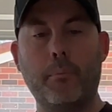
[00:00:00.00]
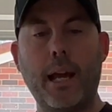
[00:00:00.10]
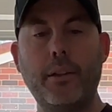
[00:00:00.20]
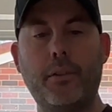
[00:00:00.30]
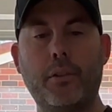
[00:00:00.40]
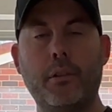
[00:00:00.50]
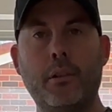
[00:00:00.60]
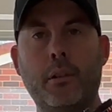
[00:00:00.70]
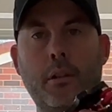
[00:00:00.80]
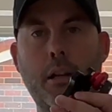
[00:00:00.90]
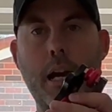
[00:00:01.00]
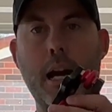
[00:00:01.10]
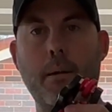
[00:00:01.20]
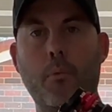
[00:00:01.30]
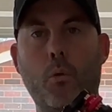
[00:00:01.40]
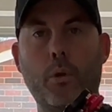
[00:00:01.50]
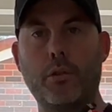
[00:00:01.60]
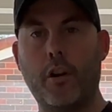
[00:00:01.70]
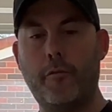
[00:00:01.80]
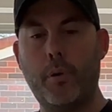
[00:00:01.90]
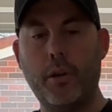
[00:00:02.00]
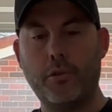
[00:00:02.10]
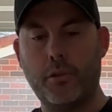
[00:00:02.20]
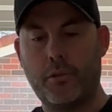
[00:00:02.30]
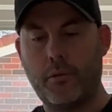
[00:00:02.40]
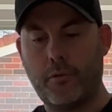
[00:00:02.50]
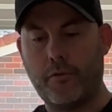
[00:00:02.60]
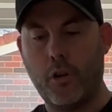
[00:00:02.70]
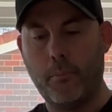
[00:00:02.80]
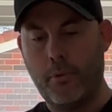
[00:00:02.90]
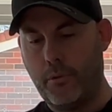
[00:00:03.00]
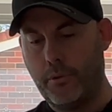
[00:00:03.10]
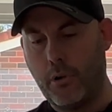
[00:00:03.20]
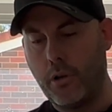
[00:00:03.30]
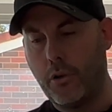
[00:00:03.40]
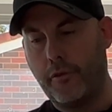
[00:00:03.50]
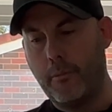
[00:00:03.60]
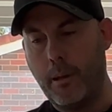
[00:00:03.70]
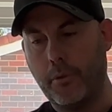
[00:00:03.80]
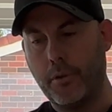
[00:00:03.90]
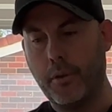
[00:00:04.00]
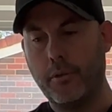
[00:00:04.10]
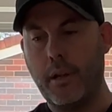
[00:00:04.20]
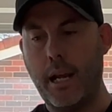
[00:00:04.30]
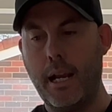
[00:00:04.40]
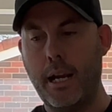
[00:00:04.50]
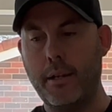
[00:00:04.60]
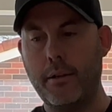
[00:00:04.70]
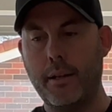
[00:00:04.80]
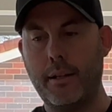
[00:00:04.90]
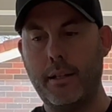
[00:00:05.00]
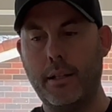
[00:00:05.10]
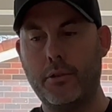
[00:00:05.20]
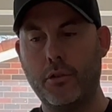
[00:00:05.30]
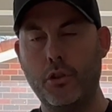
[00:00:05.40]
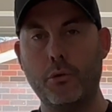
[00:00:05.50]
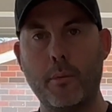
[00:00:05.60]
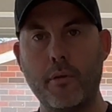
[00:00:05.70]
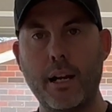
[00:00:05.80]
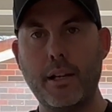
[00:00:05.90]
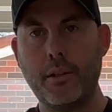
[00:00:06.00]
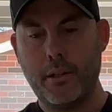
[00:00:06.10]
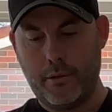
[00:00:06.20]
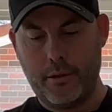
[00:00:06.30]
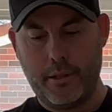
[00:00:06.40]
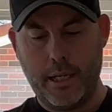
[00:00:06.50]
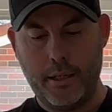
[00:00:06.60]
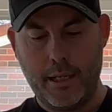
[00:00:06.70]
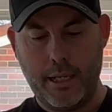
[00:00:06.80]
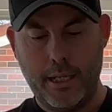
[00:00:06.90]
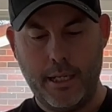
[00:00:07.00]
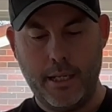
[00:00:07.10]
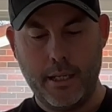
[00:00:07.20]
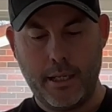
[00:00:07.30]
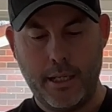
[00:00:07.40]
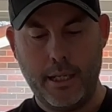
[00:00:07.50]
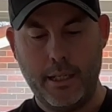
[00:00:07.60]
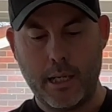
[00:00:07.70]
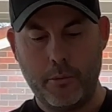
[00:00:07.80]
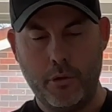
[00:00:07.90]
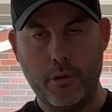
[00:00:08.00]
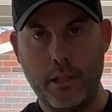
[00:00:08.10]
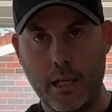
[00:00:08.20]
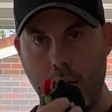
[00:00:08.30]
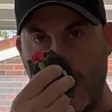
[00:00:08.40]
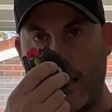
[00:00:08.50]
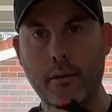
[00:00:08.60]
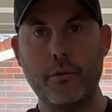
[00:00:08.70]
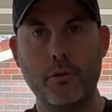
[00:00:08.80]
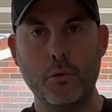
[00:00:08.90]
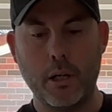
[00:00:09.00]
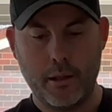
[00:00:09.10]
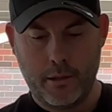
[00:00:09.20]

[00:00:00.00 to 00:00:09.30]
base, um, which I've purchased from, I got it from Amazon, and it's a Neewer brand, N-E-E-W-E-R, Neewer.